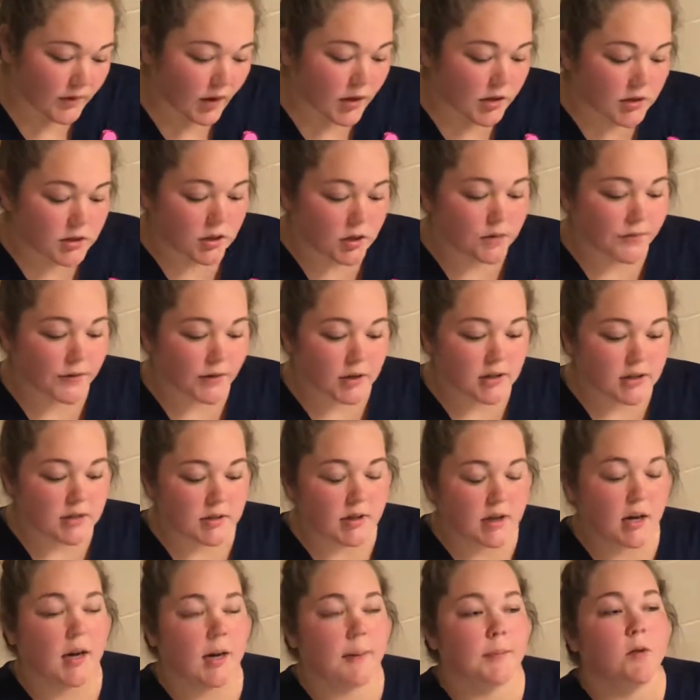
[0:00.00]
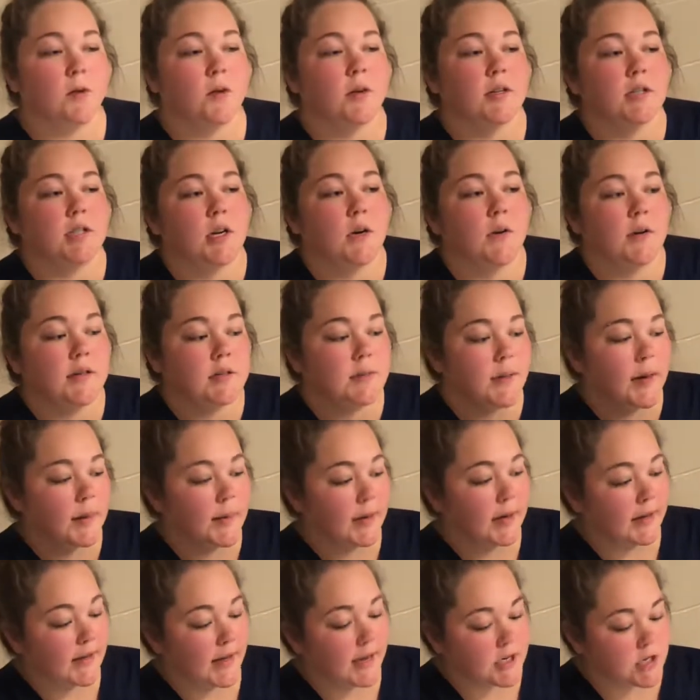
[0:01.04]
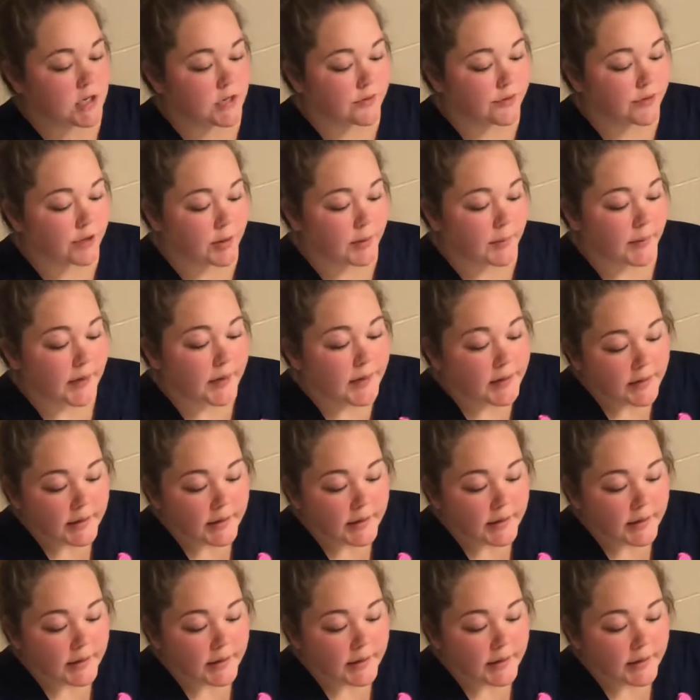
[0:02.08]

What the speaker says: So first, I'm going to go into my medication room.